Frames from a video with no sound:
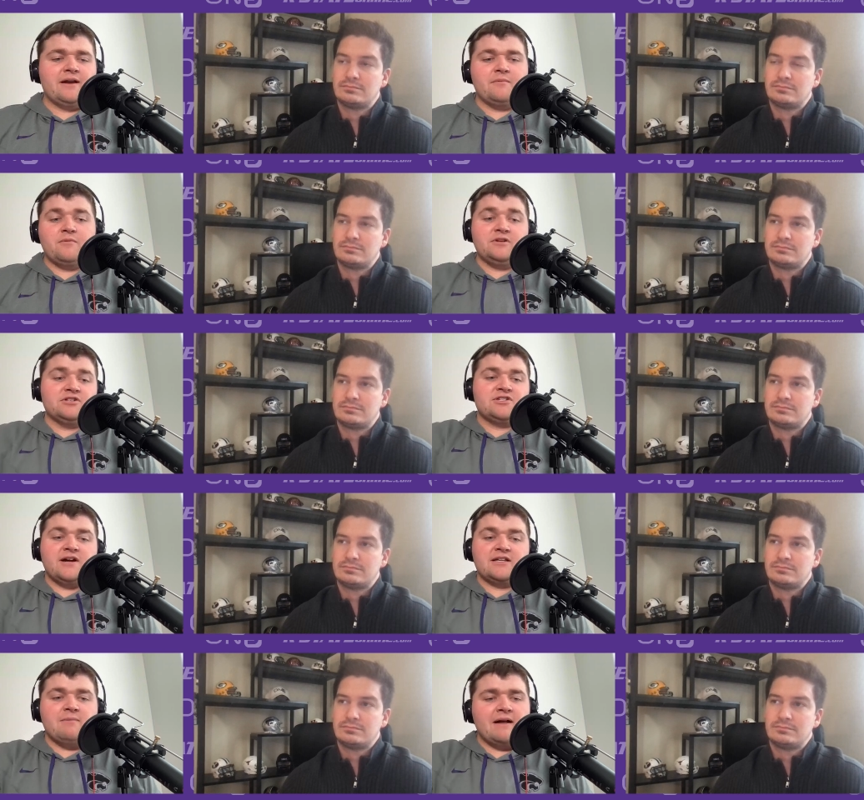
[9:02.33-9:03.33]
Speaker 1: And I mean, we just
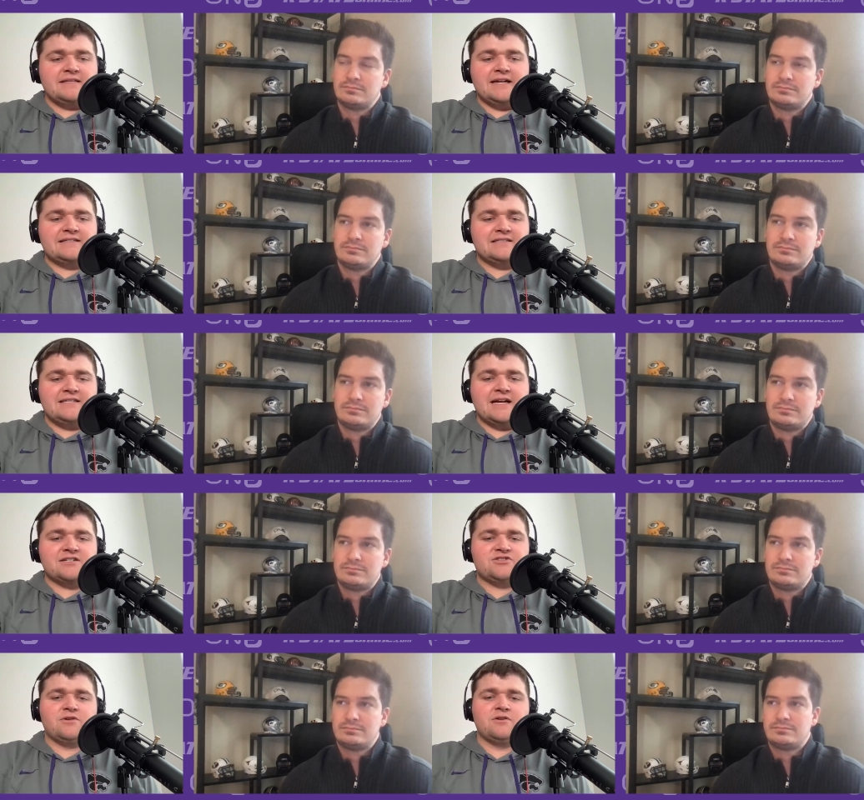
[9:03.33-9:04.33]
talked about Texas
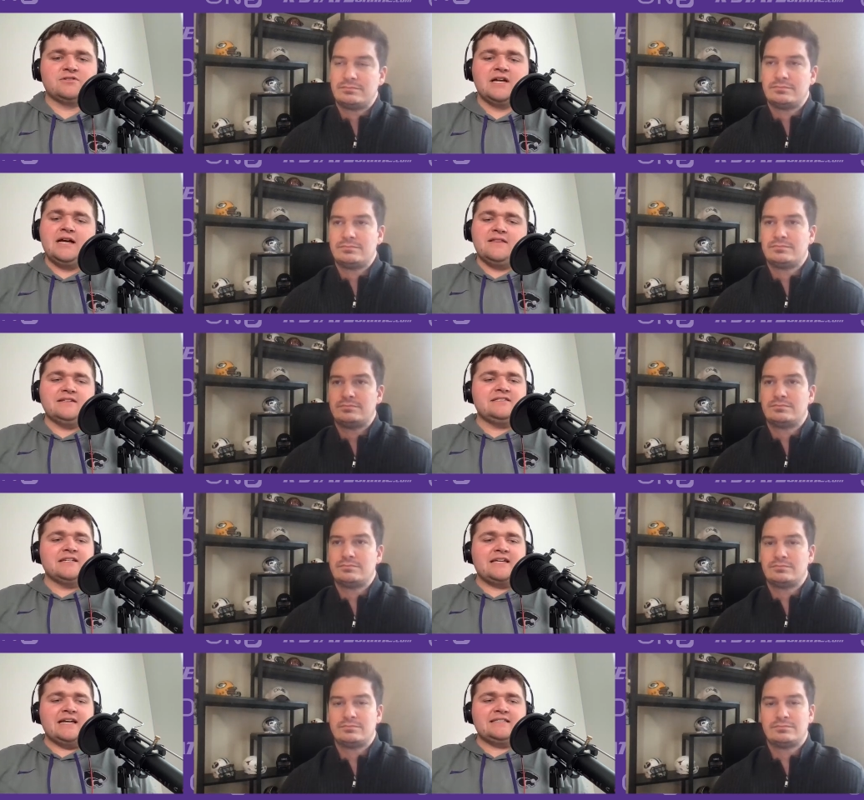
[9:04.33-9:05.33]
Tech struggles. This is
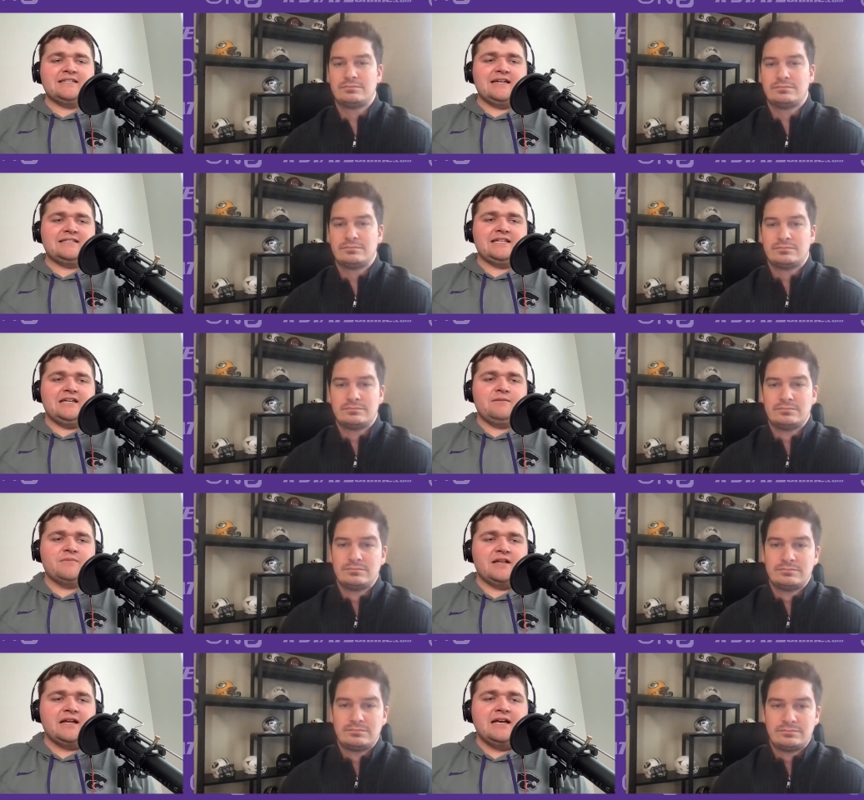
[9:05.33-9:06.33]
a K State team
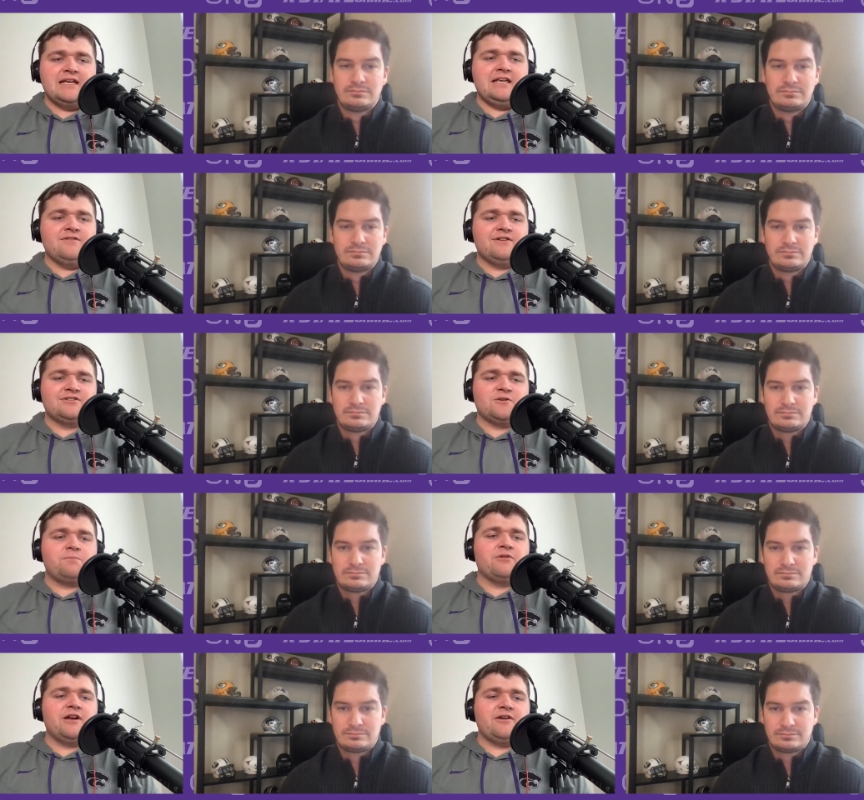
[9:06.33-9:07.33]
that, even as they're
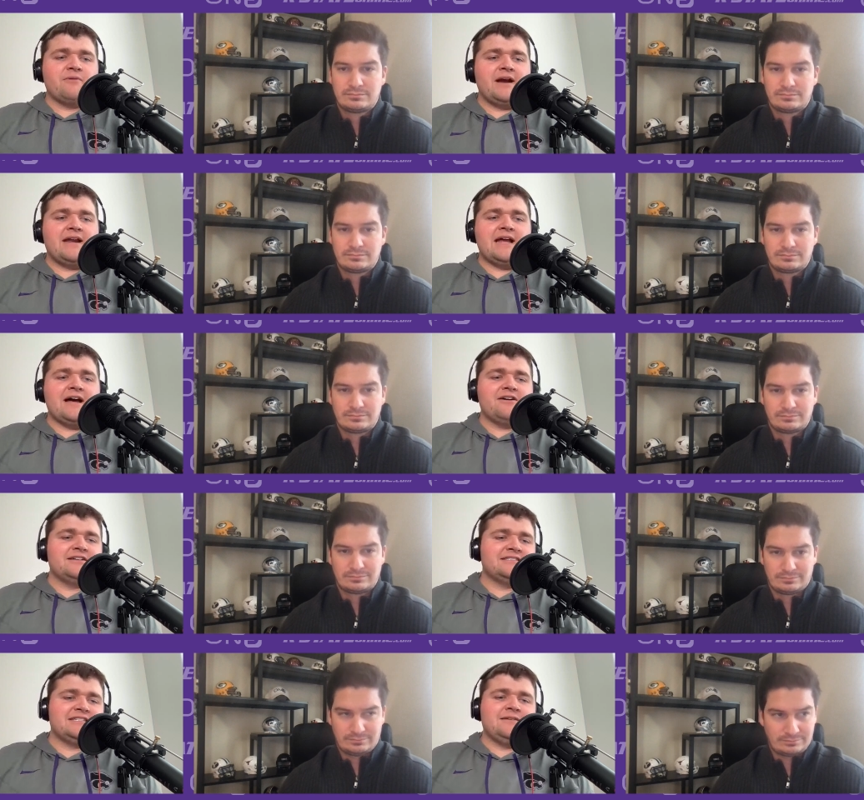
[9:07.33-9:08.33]
playing right now
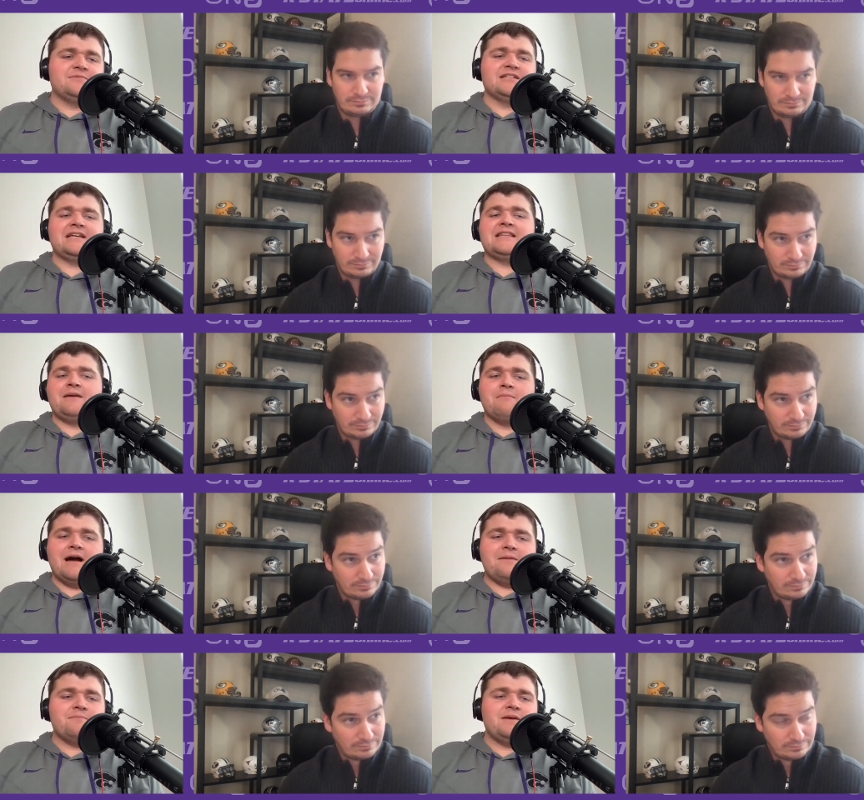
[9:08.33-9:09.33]
and seems like they
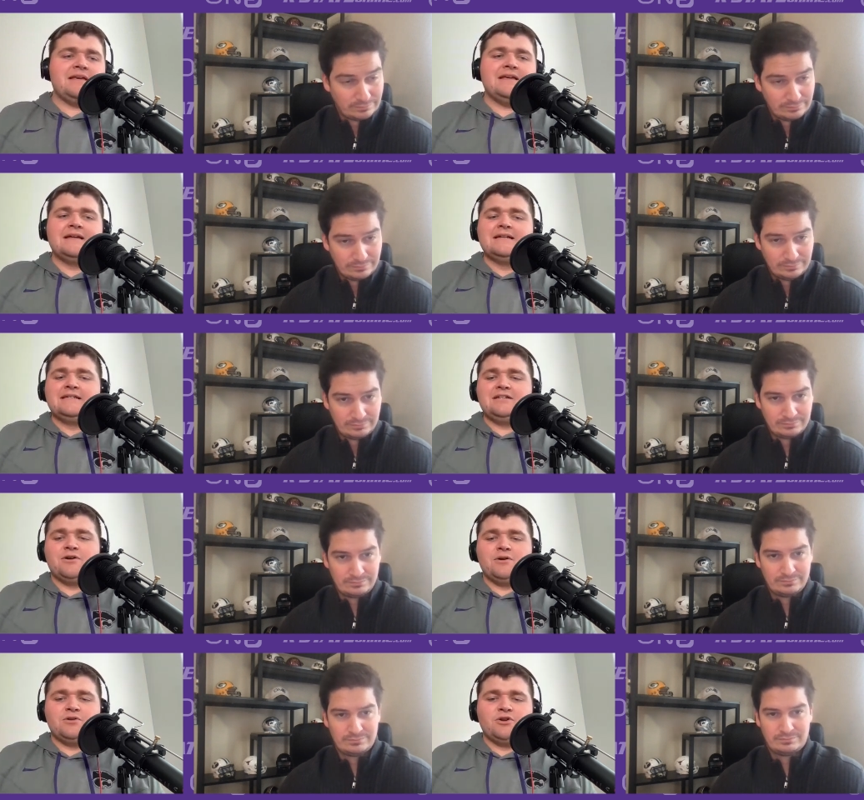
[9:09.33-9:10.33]
might be, you
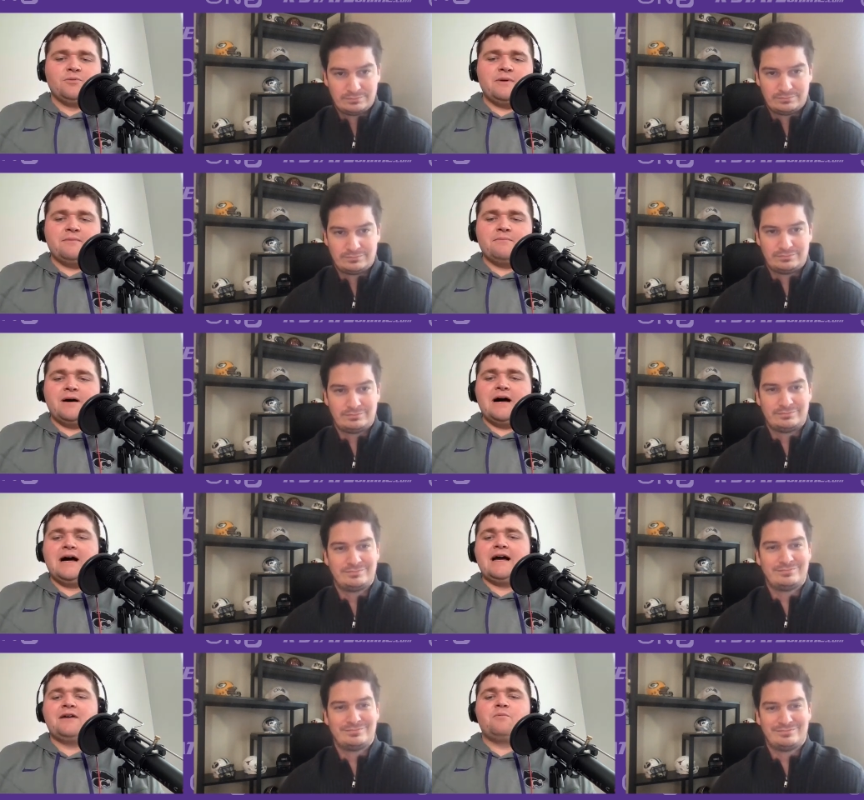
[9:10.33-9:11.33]
know, a little bit
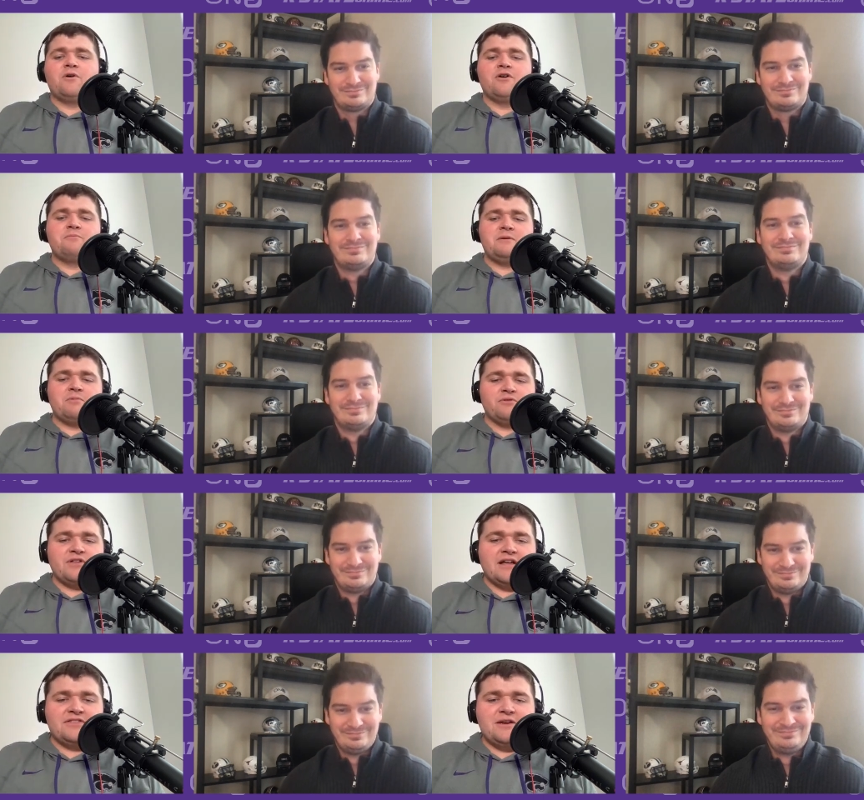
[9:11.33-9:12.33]
behind where people
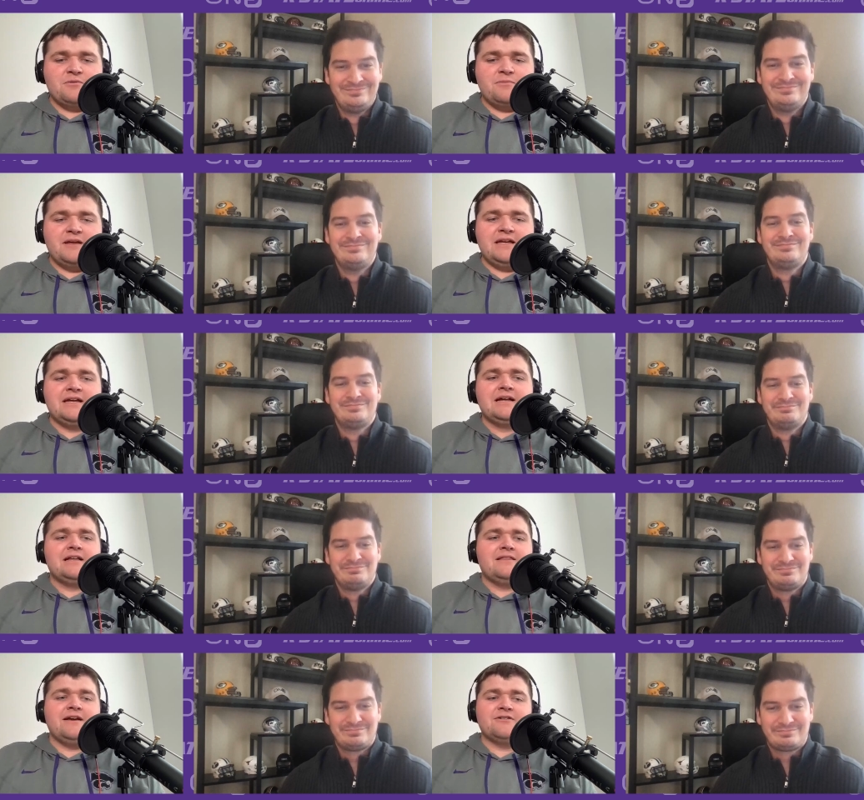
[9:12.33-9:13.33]
thought they would be,
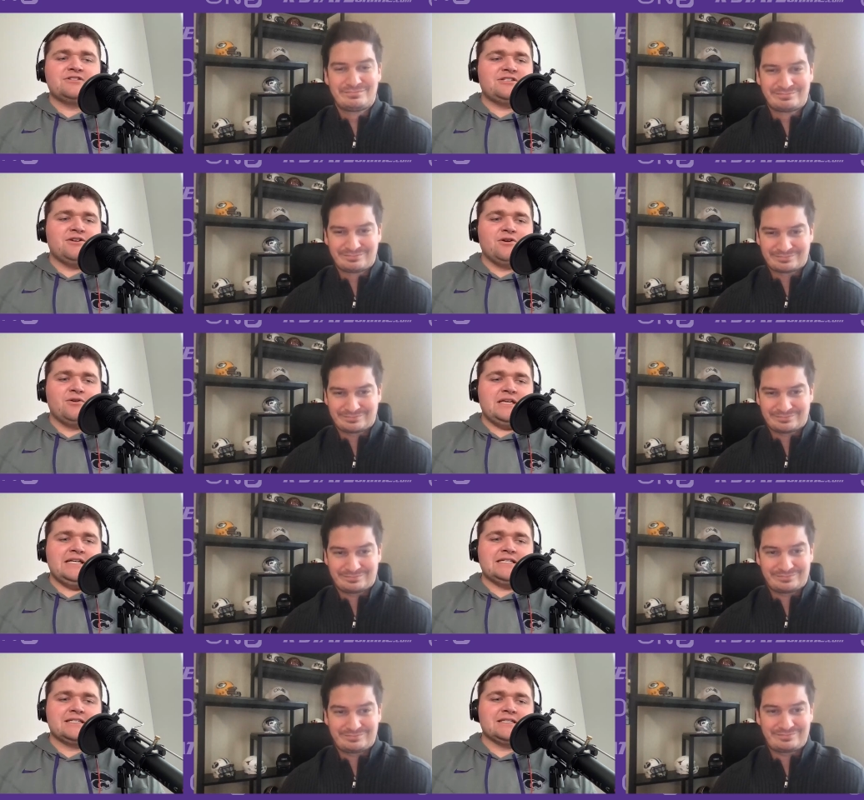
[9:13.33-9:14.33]
they are still
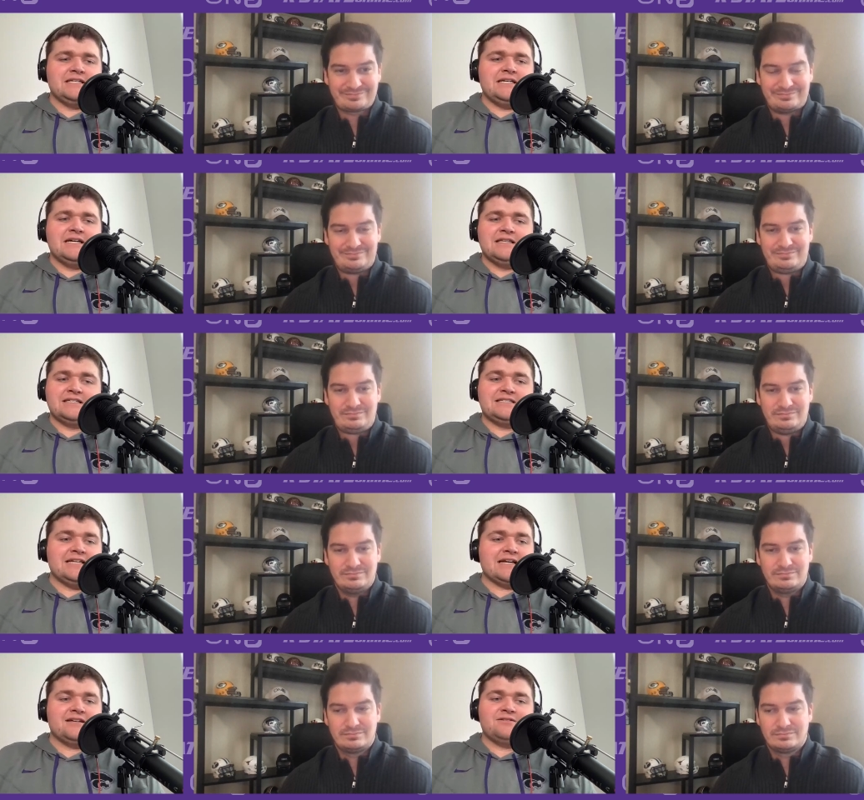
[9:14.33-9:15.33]
easily the
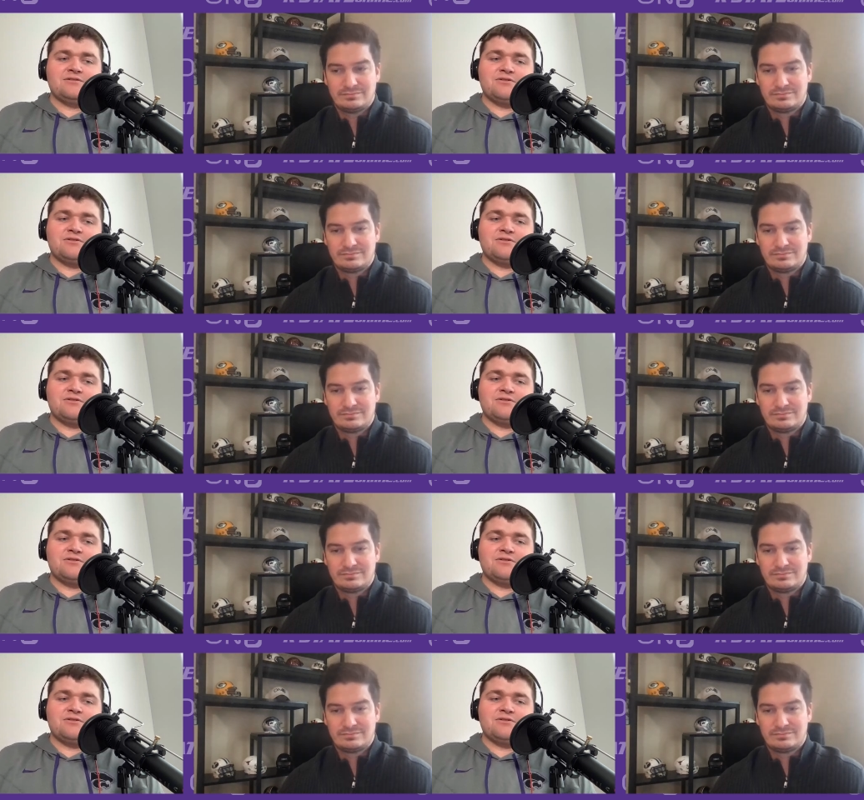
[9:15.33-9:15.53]
second